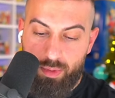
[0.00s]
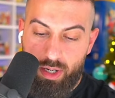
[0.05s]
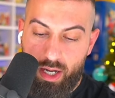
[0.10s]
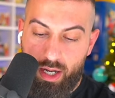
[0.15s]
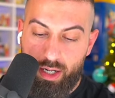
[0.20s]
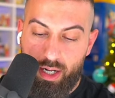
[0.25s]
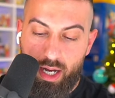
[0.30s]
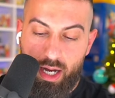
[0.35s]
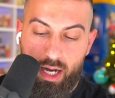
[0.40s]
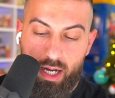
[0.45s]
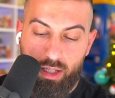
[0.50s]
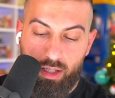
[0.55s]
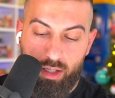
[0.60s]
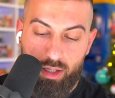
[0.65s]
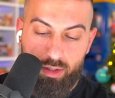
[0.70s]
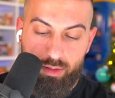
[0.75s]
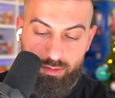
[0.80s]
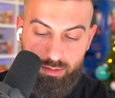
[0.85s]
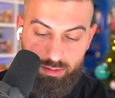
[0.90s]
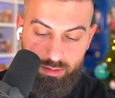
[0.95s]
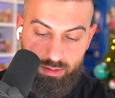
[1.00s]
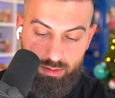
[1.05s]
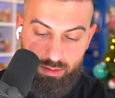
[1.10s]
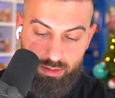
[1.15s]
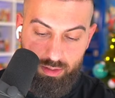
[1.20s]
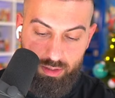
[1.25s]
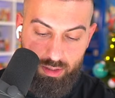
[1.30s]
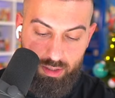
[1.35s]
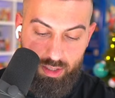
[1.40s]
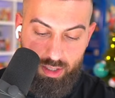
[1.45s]
non Hollow.
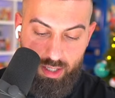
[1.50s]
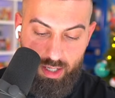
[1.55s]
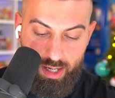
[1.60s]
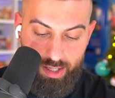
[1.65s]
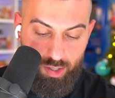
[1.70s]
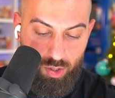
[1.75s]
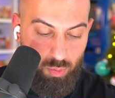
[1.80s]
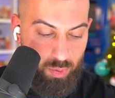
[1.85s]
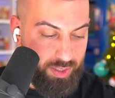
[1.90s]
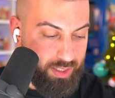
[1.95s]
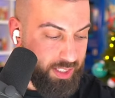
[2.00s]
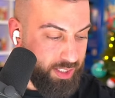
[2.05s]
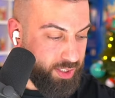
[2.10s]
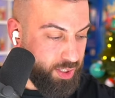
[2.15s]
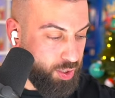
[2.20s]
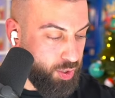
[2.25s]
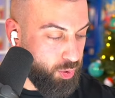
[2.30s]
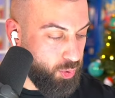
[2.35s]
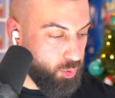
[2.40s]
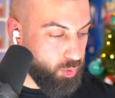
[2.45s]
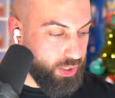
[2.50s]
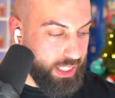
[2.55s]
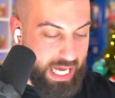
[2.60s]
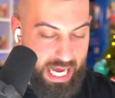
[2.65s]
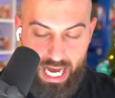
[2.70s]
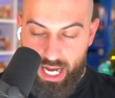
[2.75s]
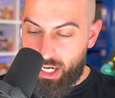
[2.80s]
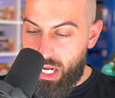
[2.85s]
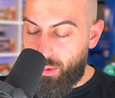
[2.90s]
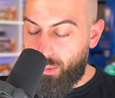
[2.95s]
I don't want this to cool
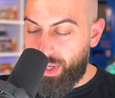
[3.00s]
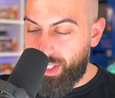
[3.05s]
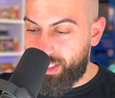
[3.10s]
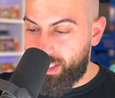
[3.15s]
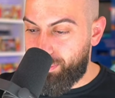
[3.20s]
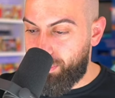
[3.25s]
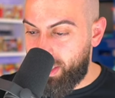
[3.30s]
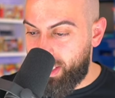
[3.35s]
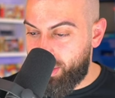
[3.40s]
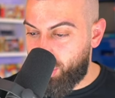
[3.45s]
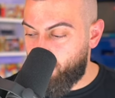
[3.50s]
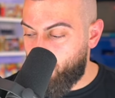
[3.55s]
down. I want it to be